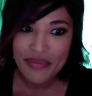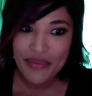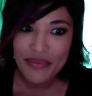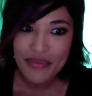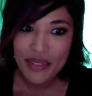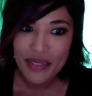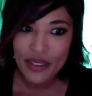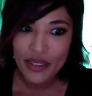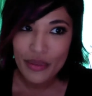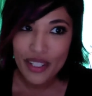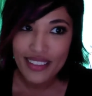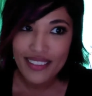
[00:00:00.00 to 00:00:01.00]
you know,
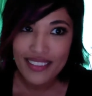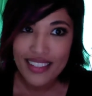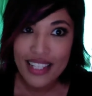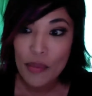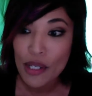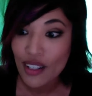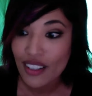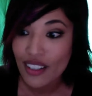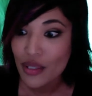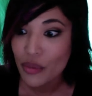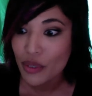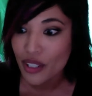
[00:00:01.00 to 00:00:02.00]
and seminars
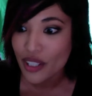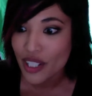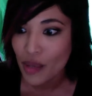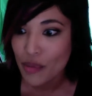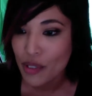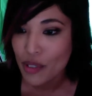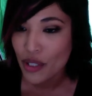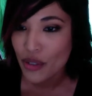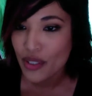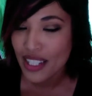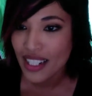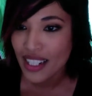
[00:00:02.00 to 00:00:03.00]
and workshops to know
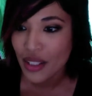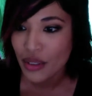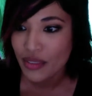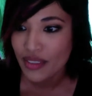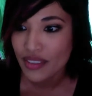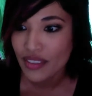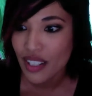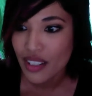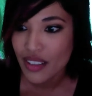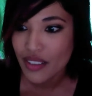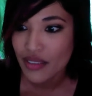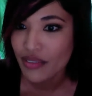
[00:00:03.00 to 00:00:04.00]
that I don't
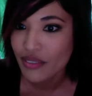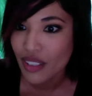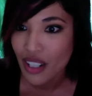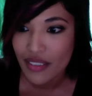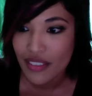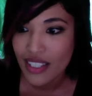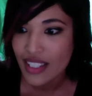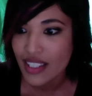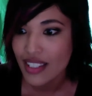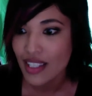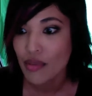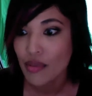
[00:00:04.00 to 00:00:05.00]
love conferences,
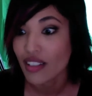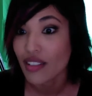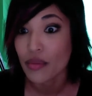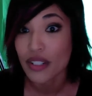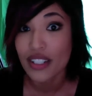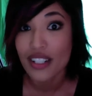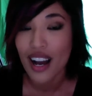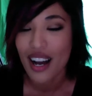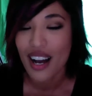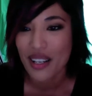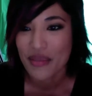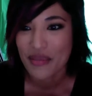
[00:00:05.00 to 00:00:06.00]
seminars, and
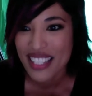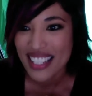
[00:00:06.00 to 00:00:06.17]
workshops.